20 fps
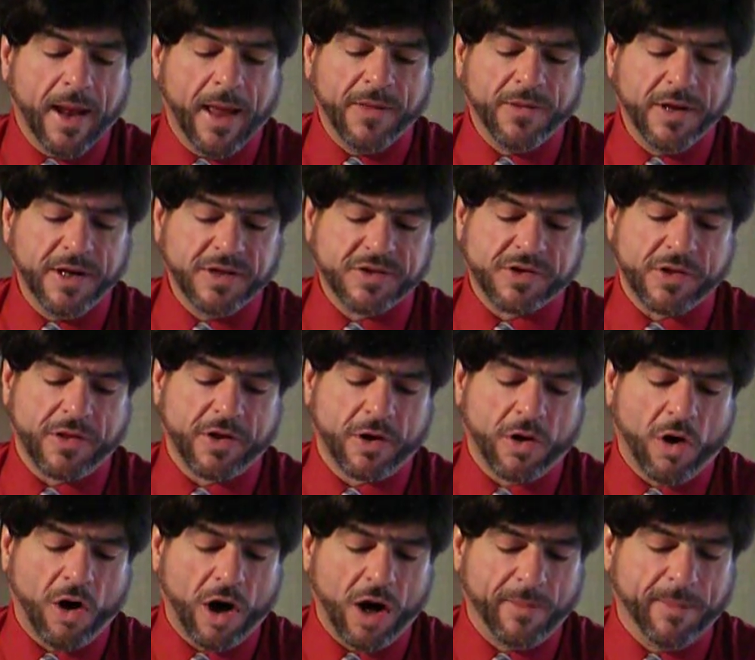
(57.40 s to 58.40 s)
And these are the
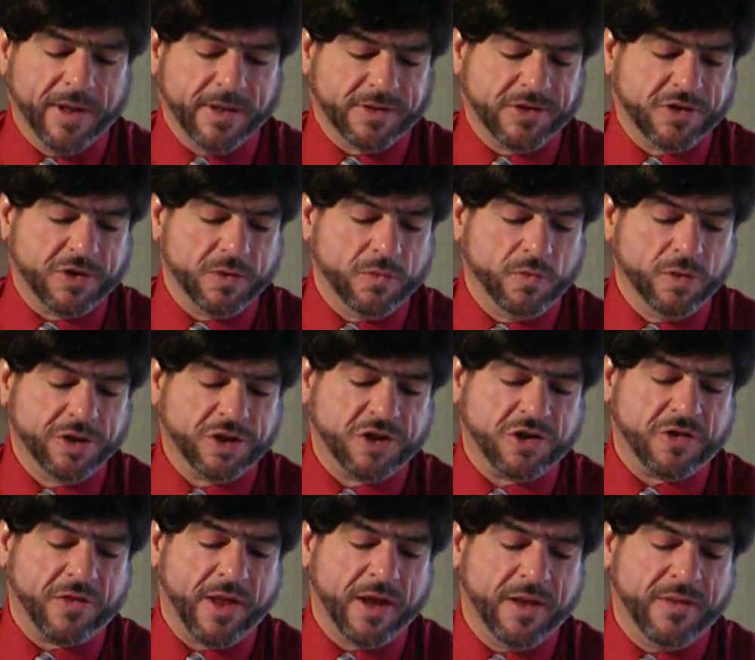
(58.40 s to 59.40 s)
garments which
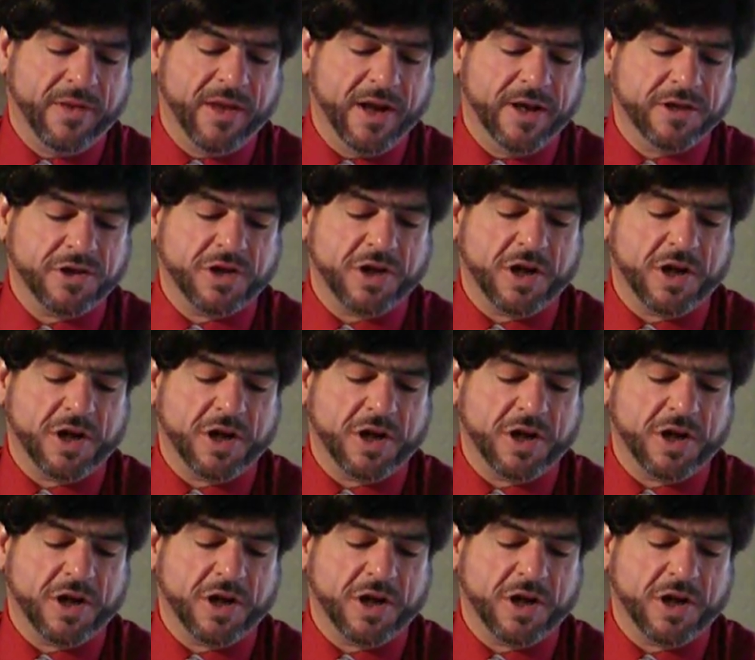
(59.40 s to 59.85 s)
they